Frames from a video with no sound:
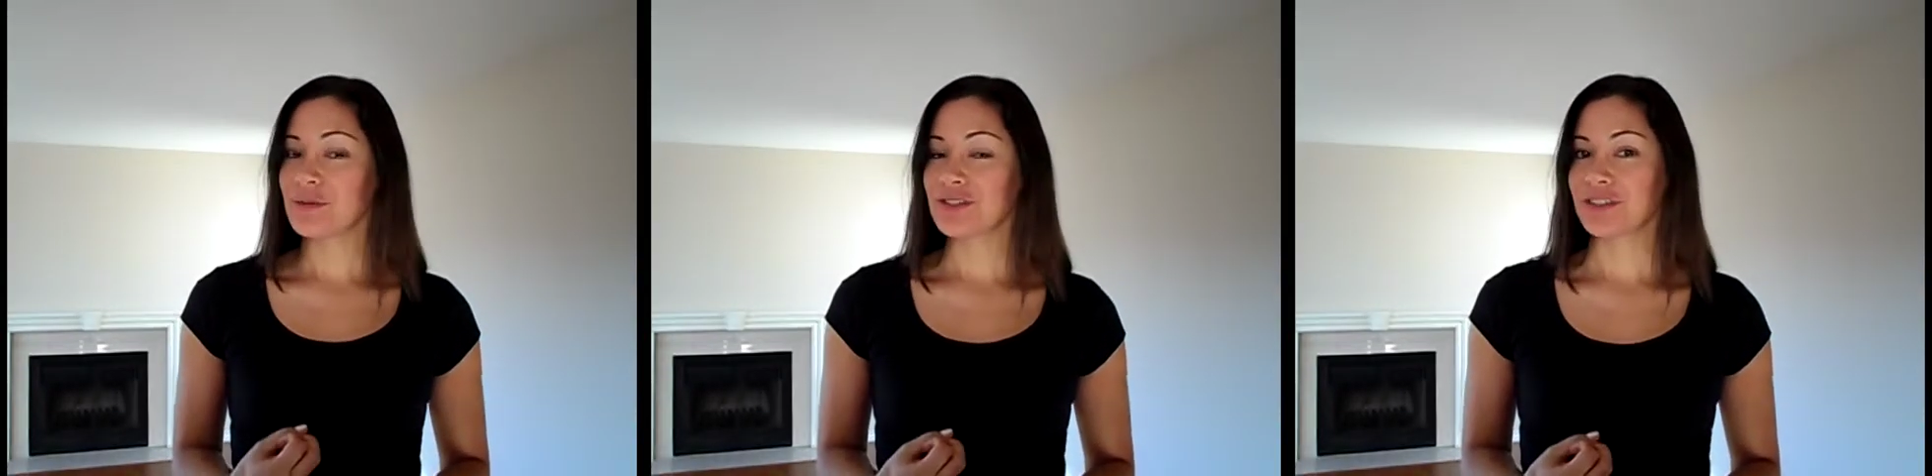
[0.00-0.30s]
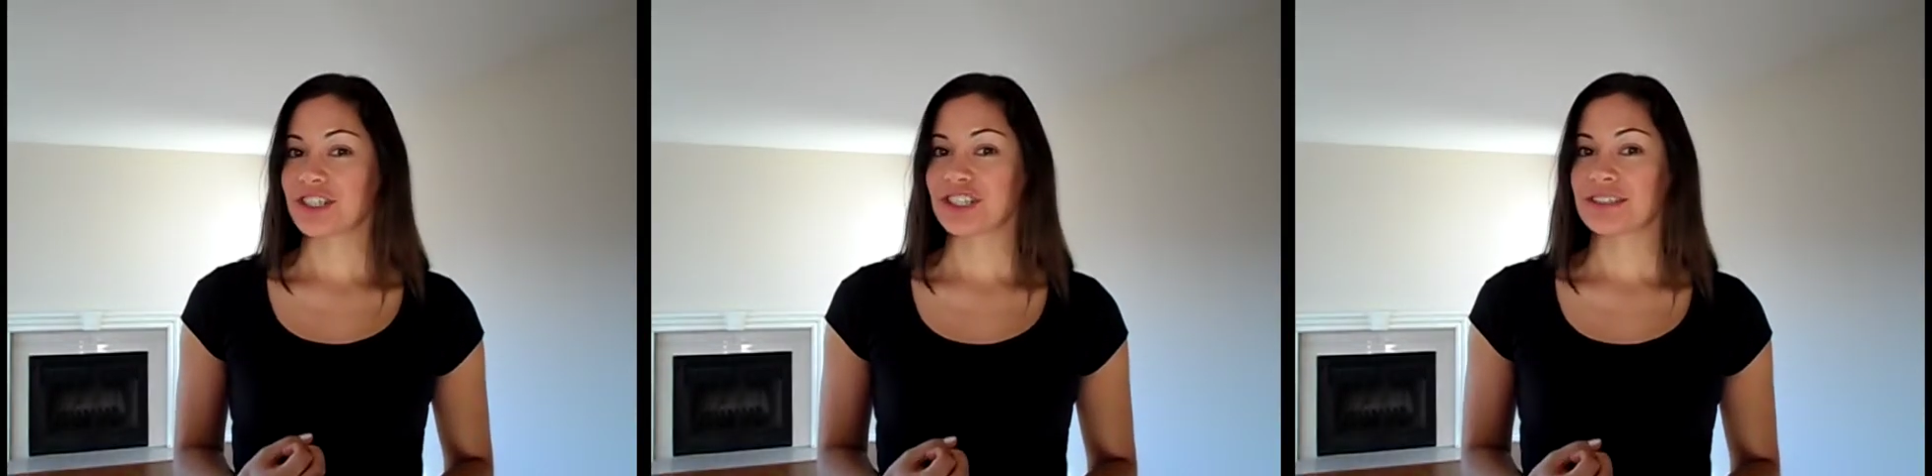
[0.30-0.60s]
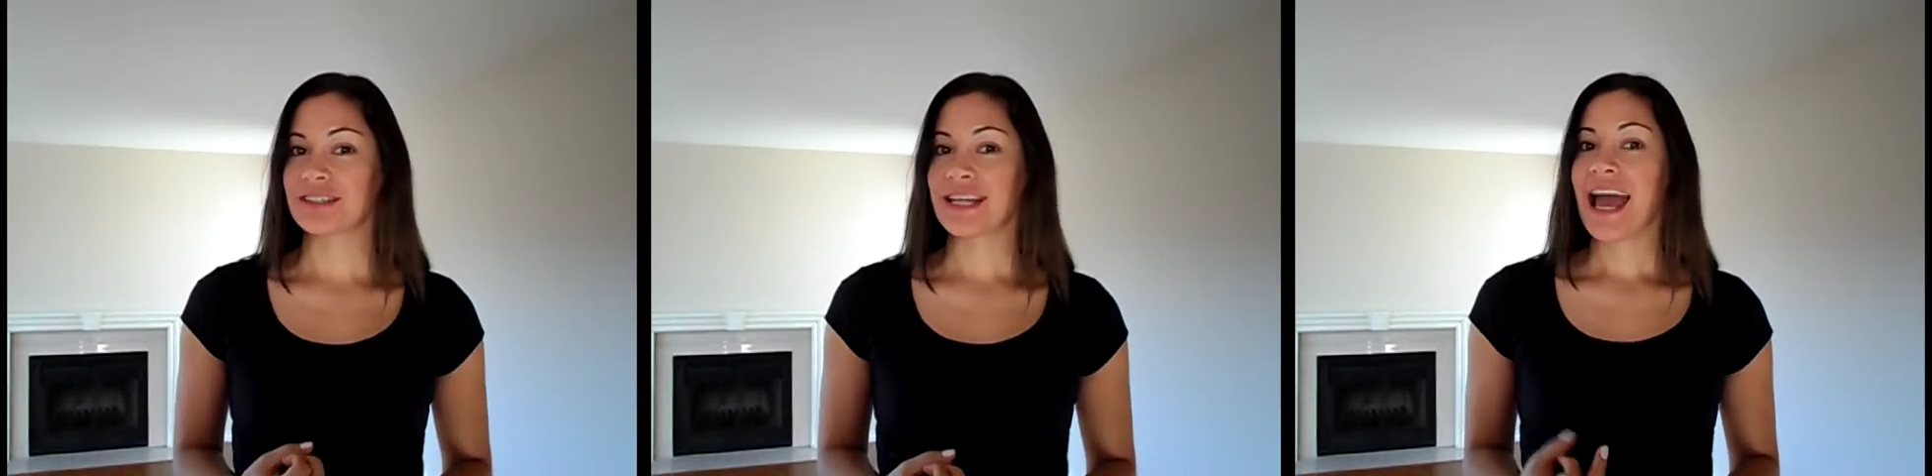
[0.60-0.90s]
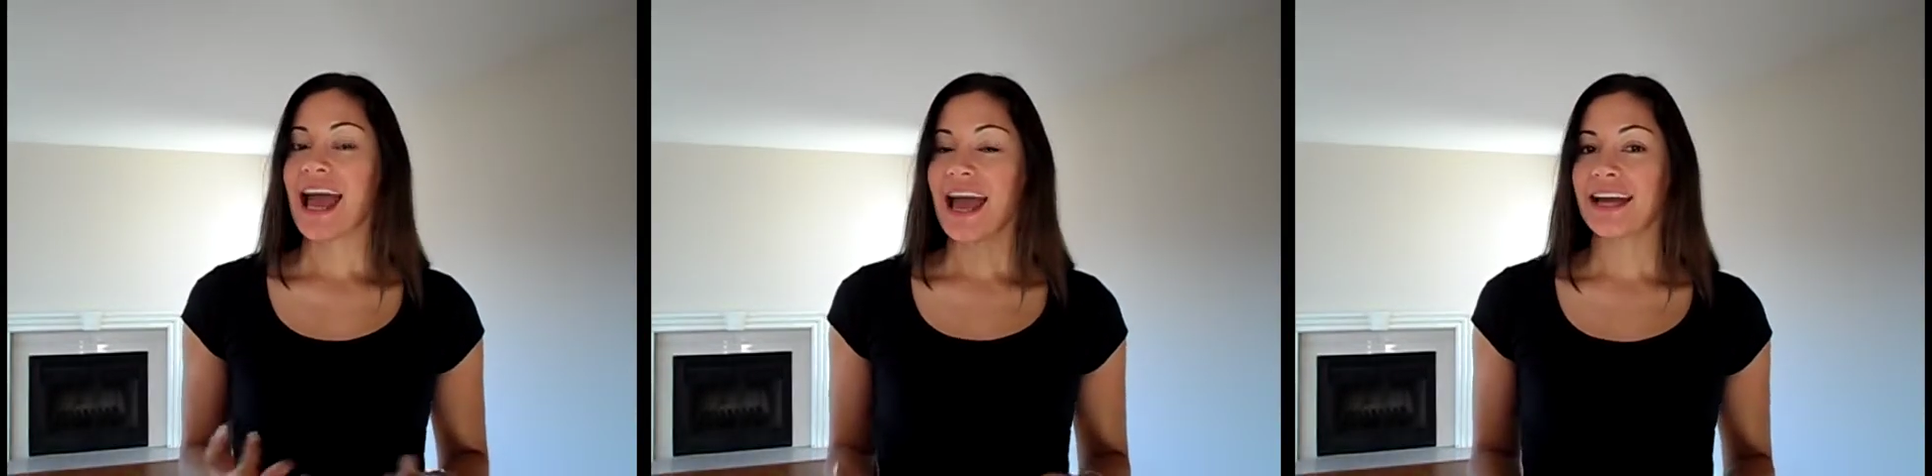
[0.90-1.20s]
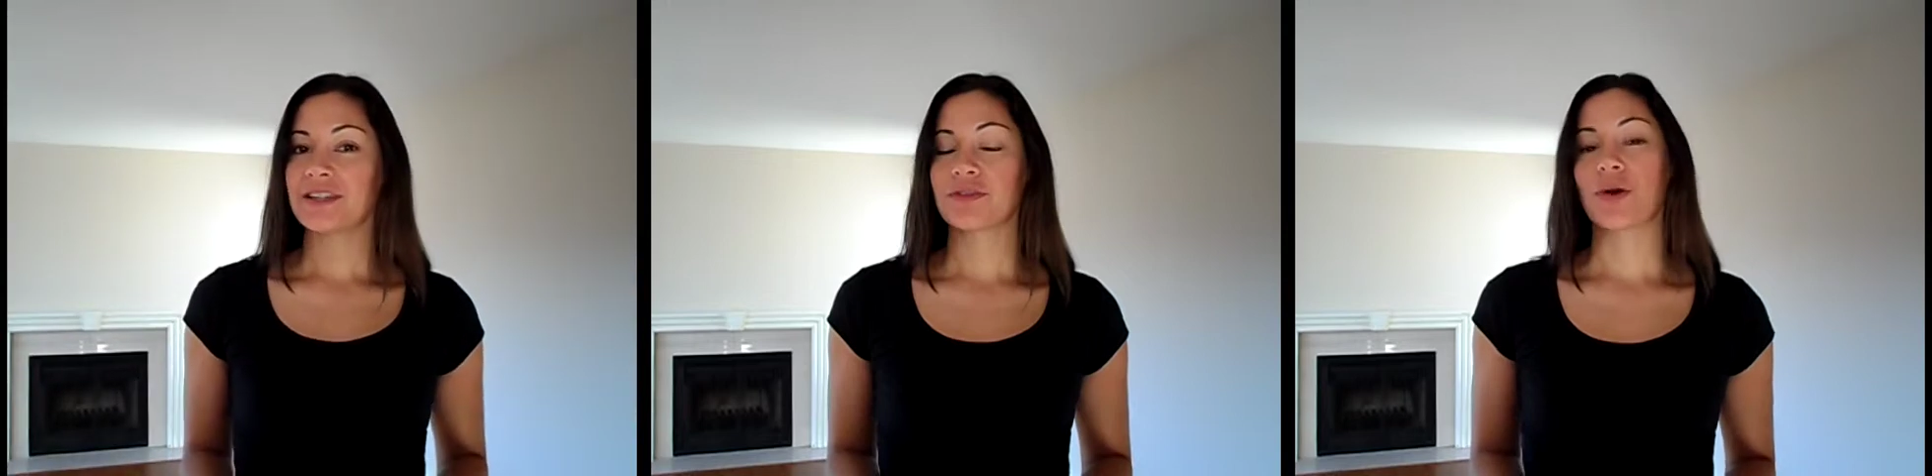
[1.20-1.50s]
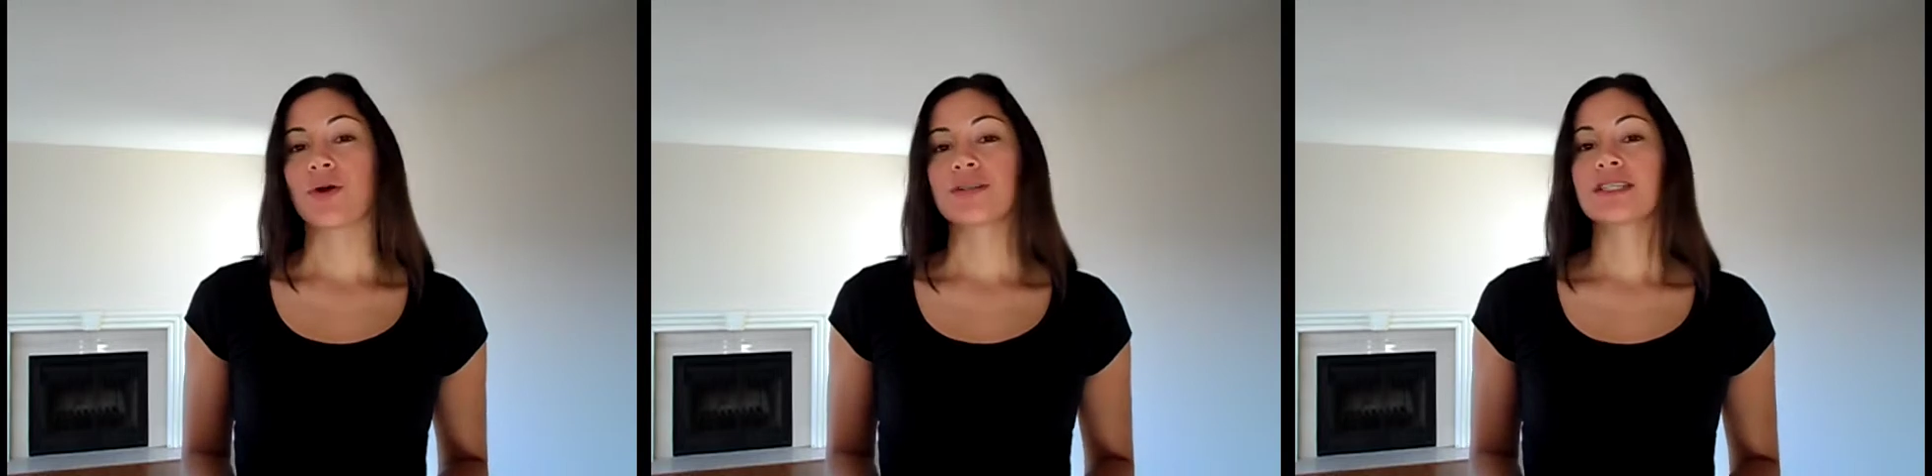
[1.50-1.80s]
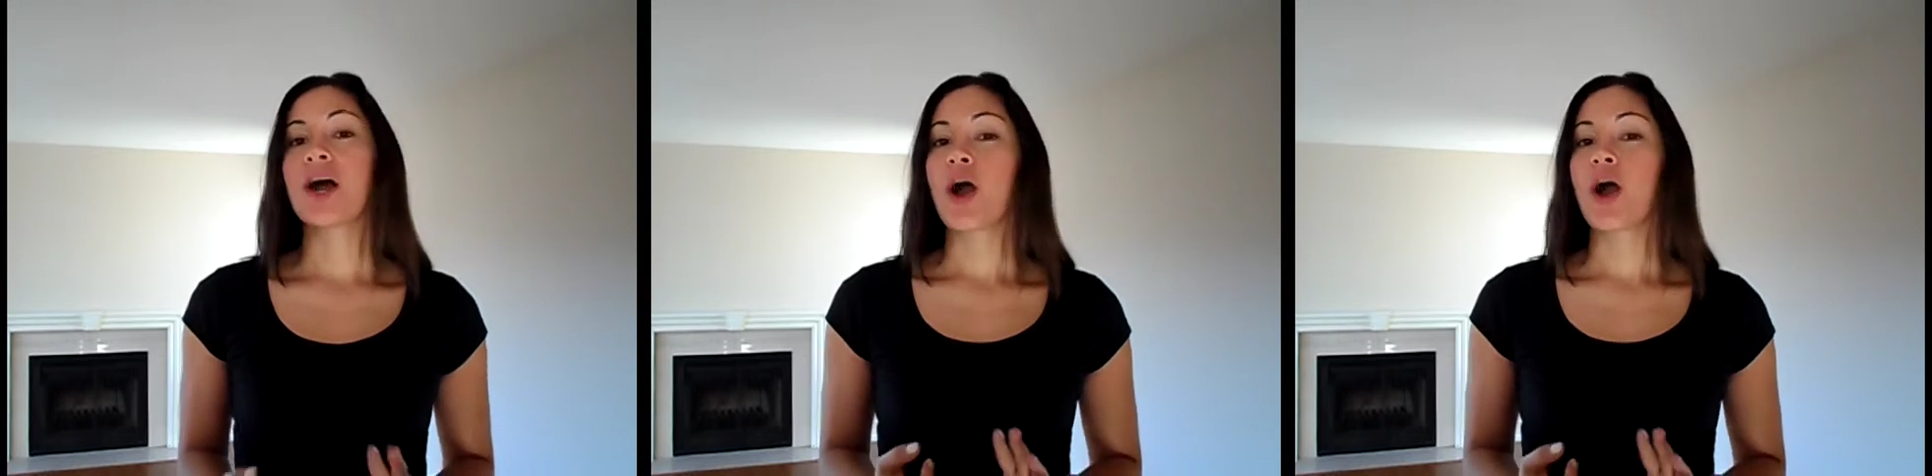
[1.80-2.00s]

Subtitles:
restrictions, and of course,